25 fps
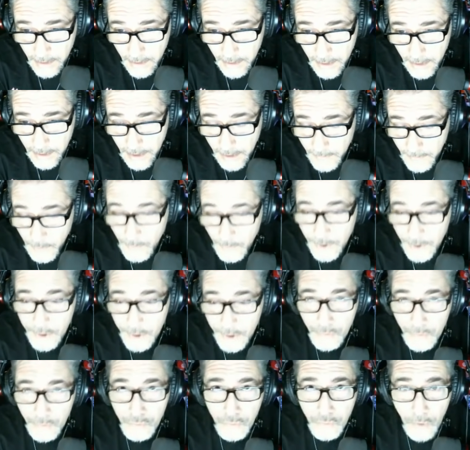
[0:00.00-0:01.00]
Even when
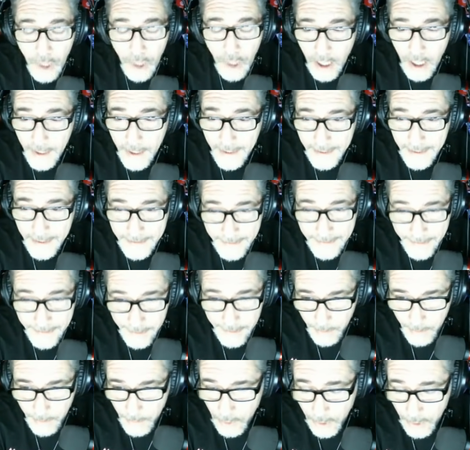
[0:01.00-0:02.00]
you run and
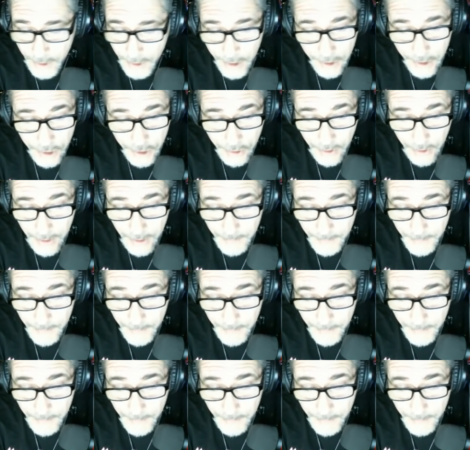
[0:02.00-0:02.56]
stumble, you trip